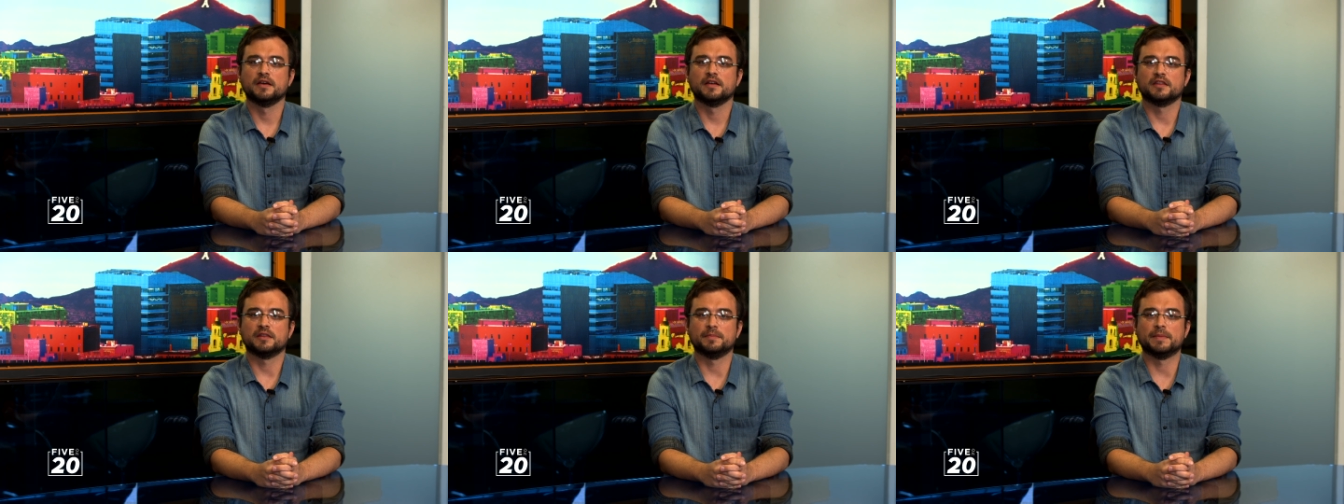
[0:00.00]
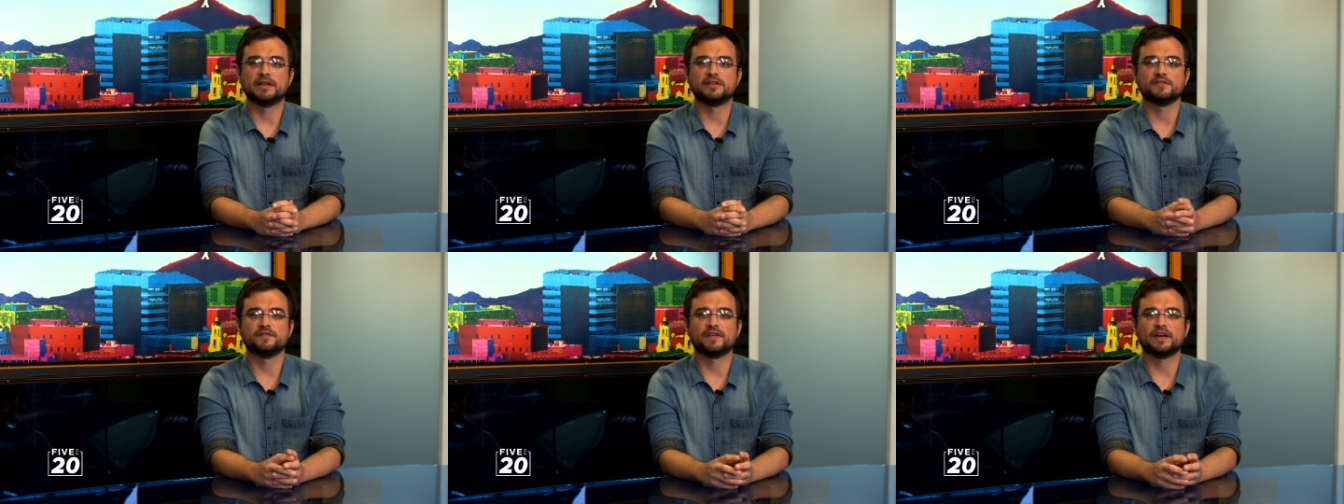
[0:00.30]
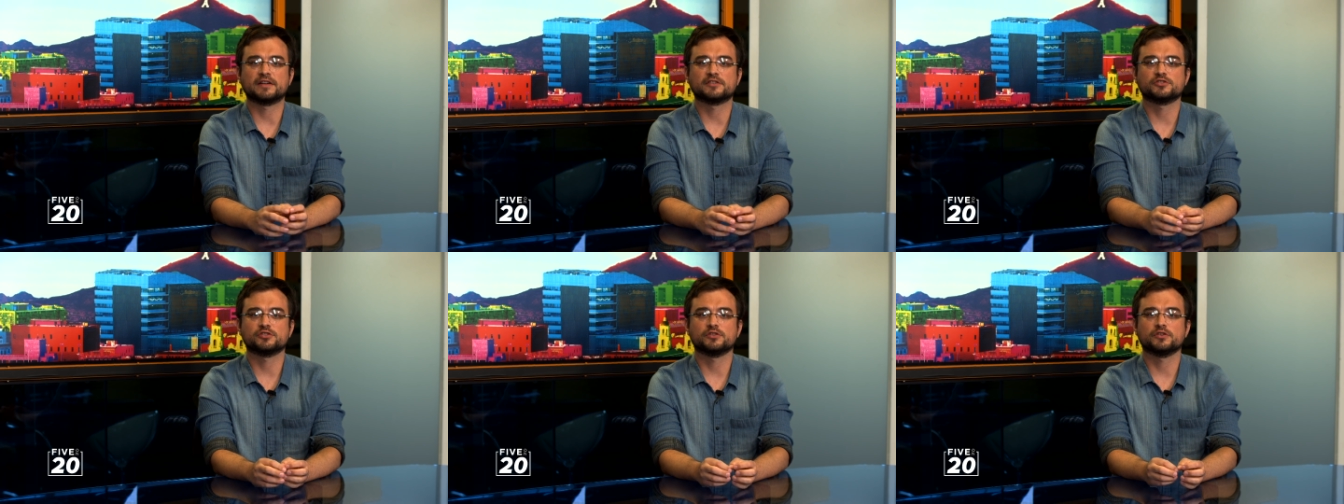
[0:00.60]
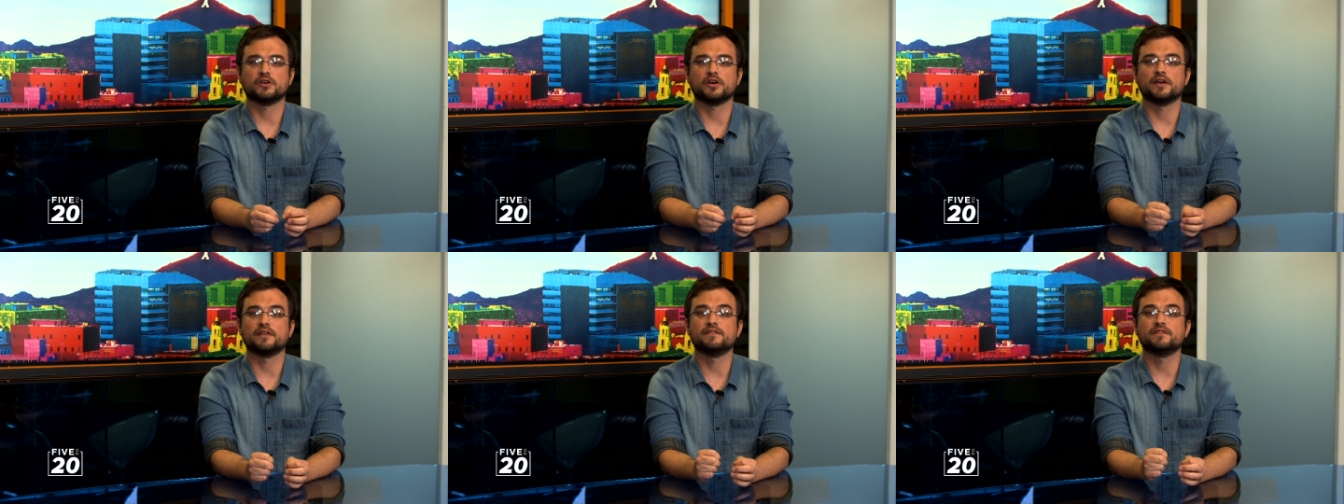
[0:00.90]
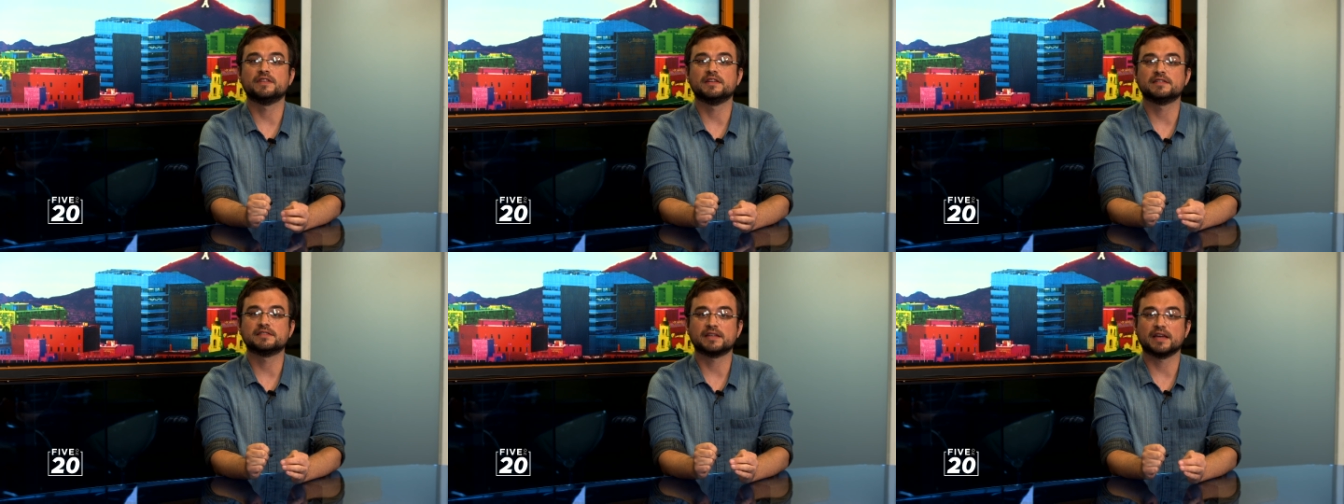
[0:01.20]
The manufacturer of
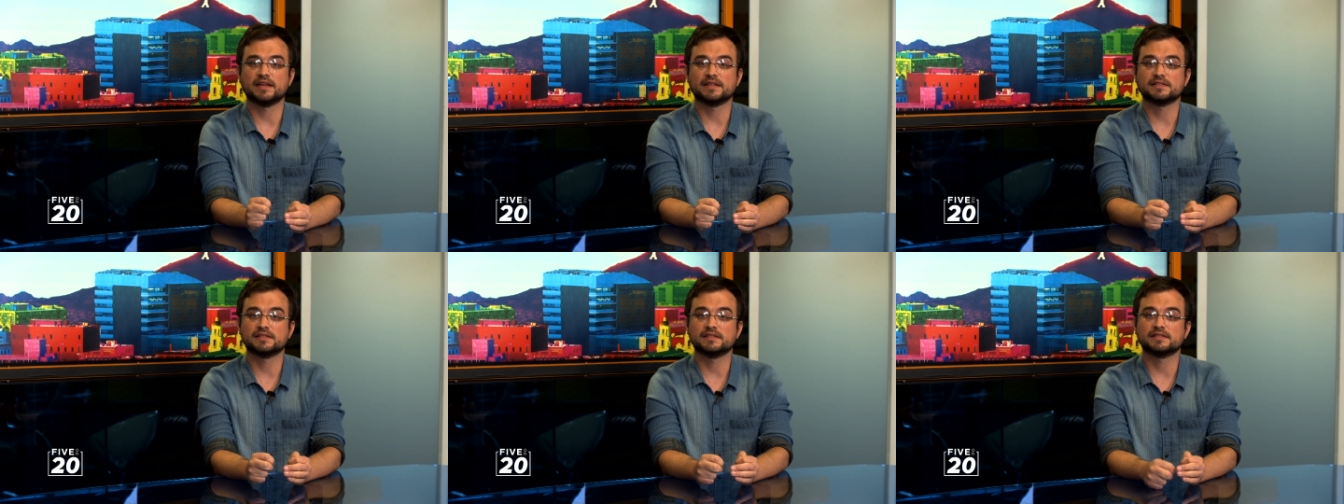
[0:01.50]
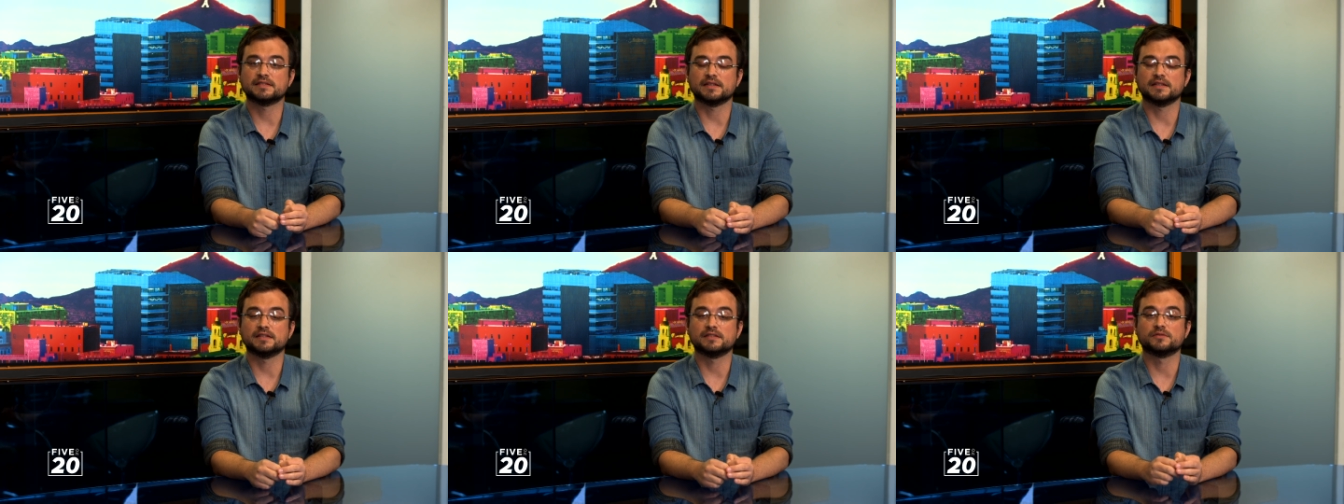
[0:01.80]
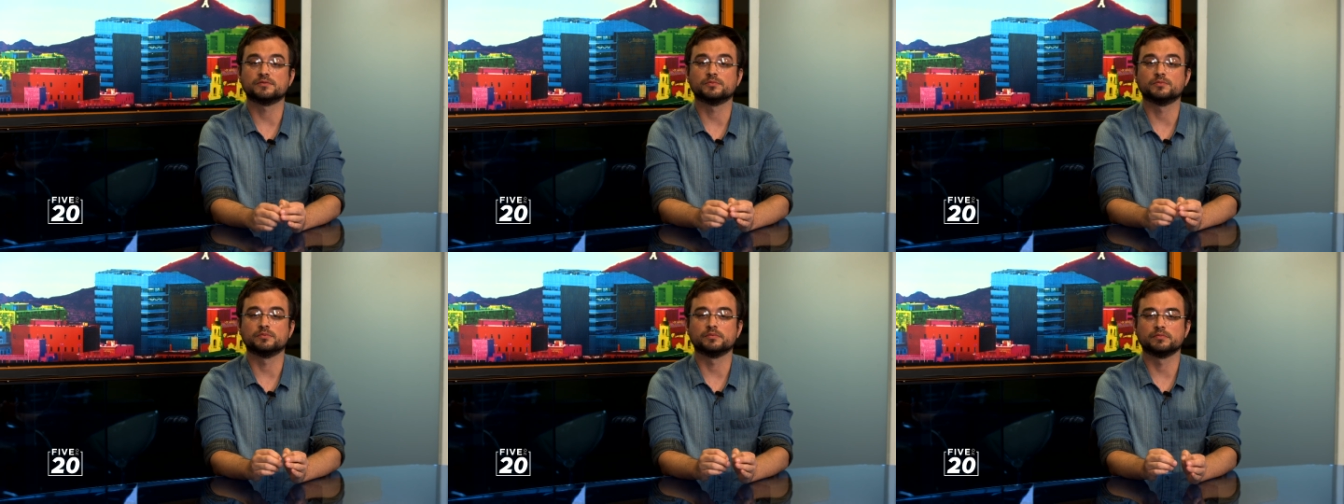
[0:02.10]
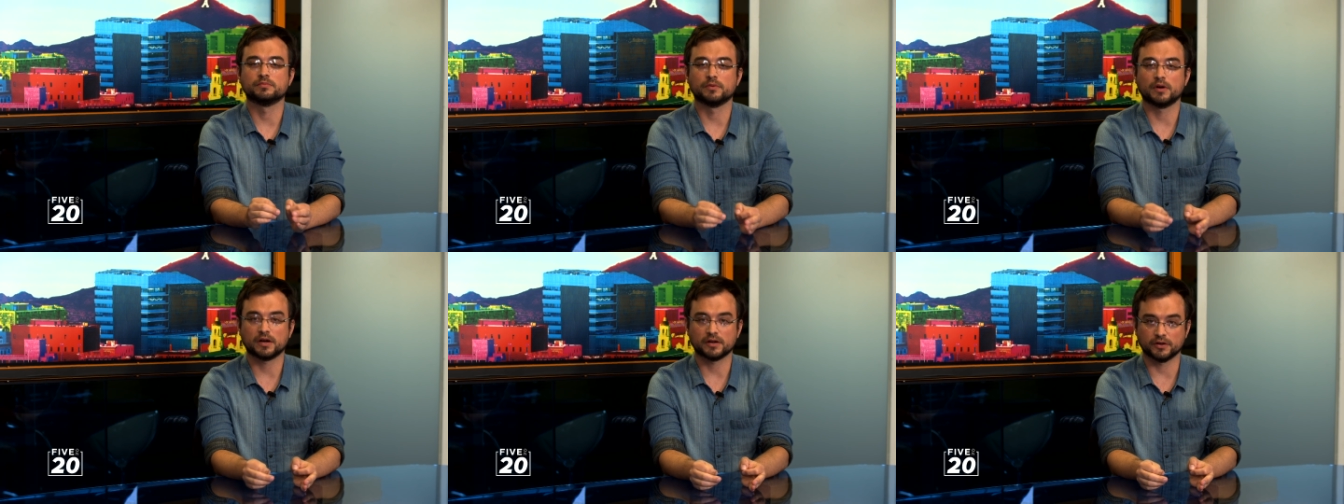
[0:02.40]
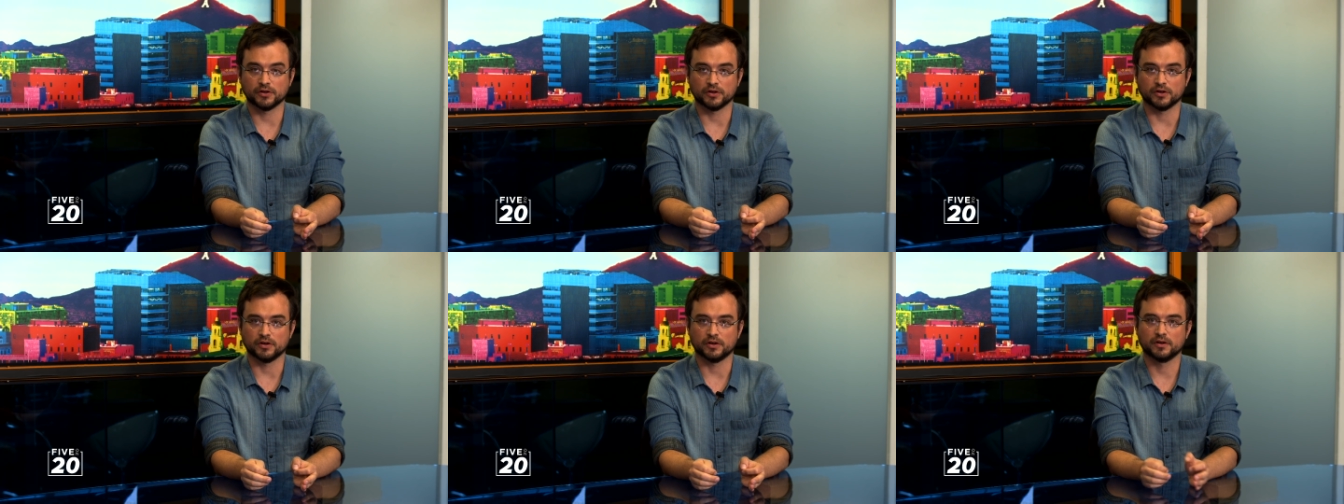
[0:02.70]
these cases is
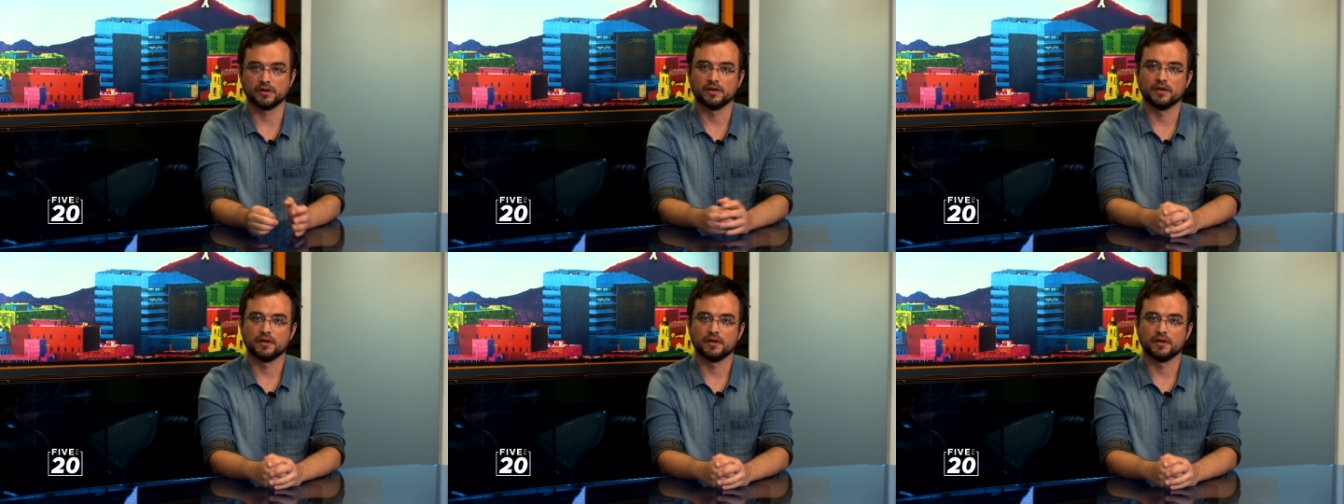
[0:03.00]
Ruger.